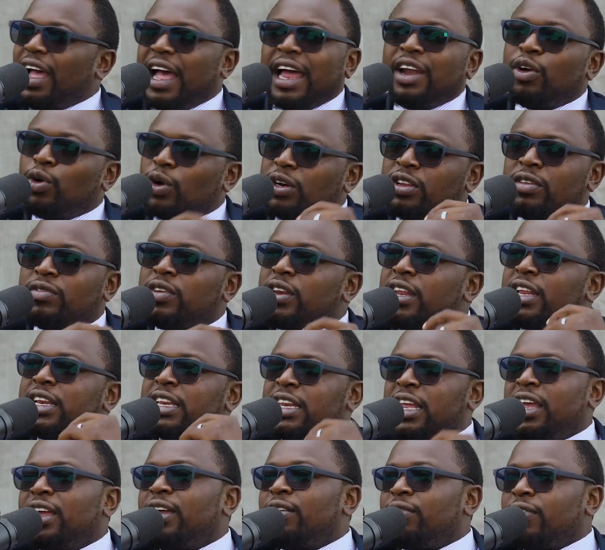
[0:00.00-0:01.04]
Not even a
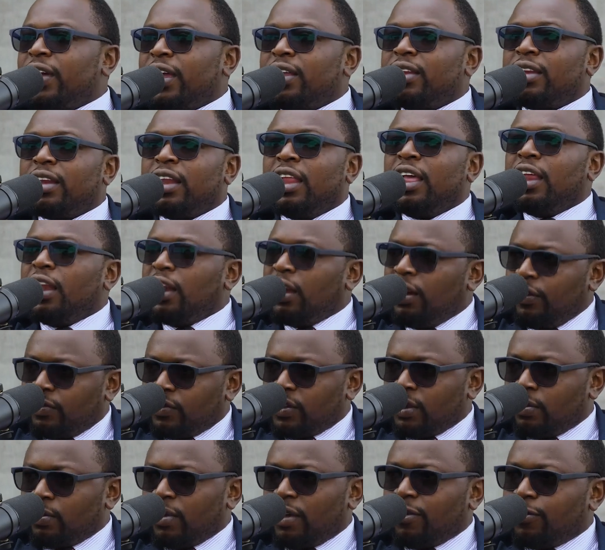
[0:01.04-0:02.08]
day have I
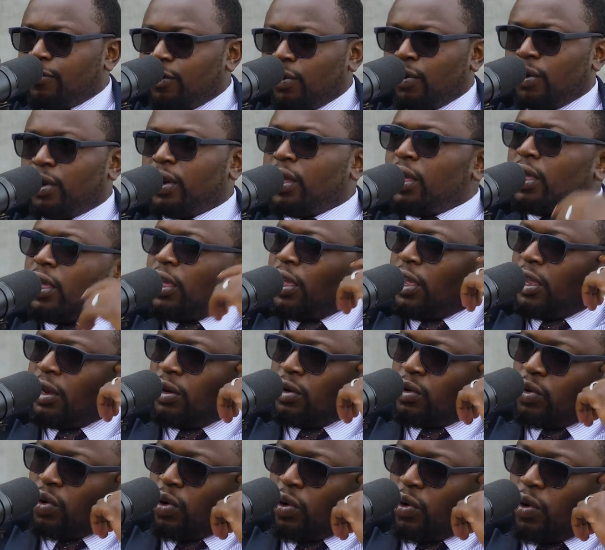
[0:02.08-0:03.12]
lifted my phone
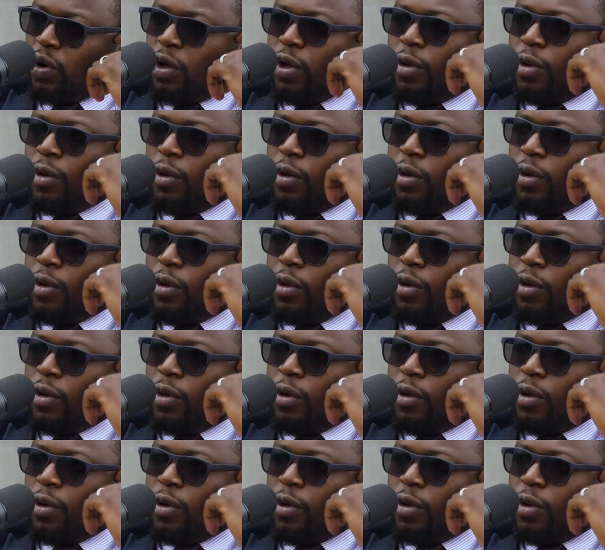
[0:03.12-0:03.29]
and call.